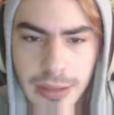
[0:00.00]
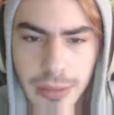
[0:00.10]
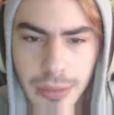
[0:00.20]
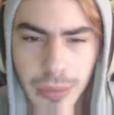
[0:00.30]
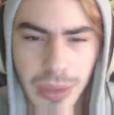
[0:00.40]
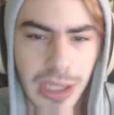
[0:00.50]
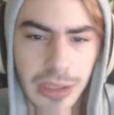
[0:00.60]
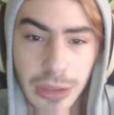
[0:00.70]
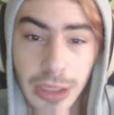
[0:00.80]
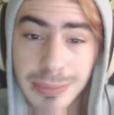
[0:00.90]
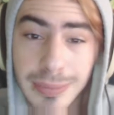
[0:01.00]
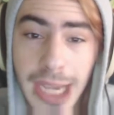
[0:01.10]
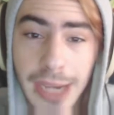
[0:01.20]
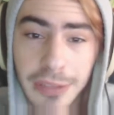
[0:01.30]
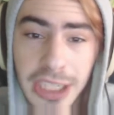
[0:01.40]
well, is
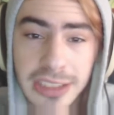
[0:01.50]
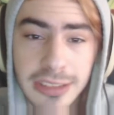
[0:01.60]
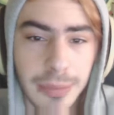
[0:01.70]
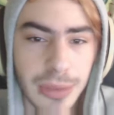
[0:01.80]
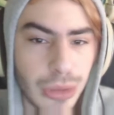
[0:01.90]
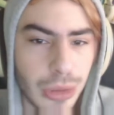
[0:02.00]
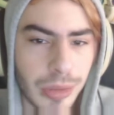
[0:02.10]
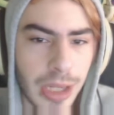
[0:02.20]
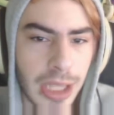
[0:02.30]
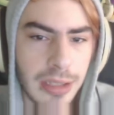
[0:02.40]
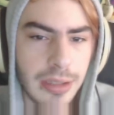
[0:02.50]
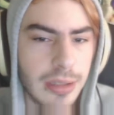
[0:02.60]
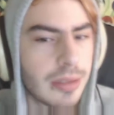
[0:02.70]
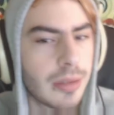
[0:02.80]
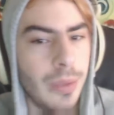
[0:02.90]
my red the same as your red?
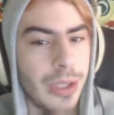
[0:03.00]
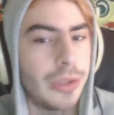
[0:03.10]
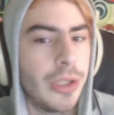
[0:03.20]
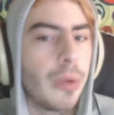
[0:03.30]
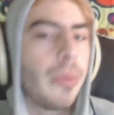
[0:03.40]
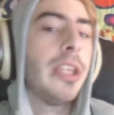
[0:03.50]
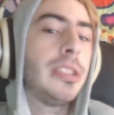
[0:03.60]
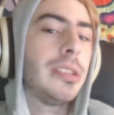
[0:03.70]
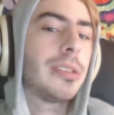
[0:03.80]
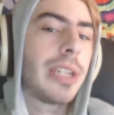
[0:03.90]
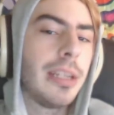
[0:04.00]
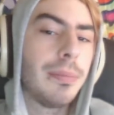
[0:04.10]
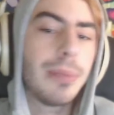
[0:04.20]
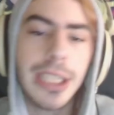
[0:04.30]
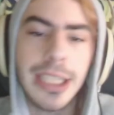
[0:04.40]
We all know this is red,
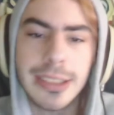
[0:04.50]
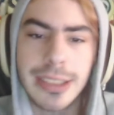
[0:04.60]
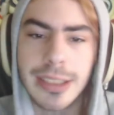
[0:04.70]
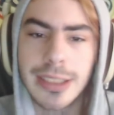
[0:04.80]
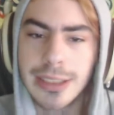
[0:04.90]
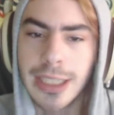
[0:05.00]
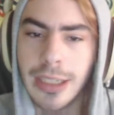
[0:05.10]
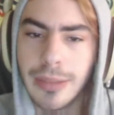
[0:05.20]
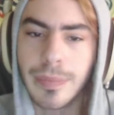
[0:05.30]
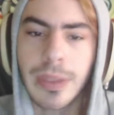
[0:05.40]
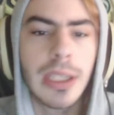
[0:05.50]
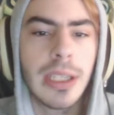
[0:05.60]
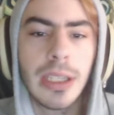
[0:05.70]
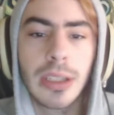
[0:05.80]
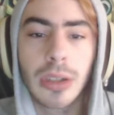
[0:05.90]
but is it the same?
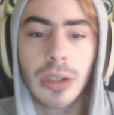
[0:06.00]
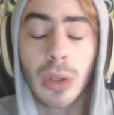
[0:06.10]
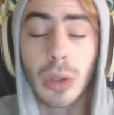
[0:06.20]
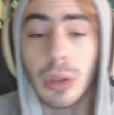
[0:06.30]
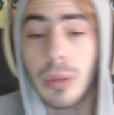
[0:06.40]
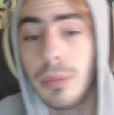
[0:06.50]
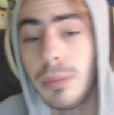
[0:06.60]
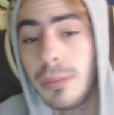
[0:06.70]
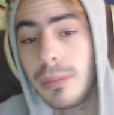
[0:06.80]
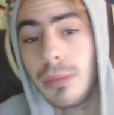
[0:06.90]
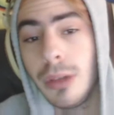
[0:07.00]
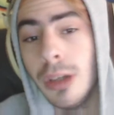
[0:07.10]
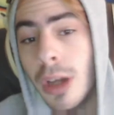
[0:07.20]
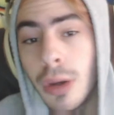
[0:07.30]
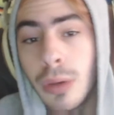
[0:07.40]
Couldn't
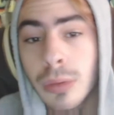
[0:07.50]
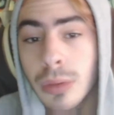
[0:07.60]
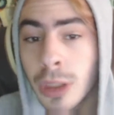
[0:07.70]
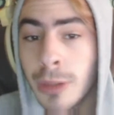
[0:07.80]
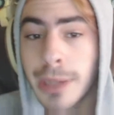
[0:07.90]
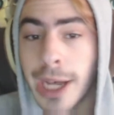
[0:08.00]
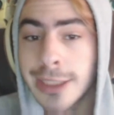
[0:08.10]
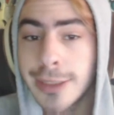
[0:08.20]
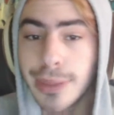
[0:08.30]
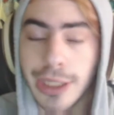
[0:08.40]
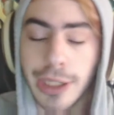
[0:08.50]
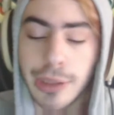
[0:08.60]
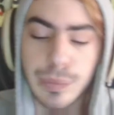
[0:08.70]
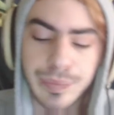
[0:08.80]
No, couldn't possibly know.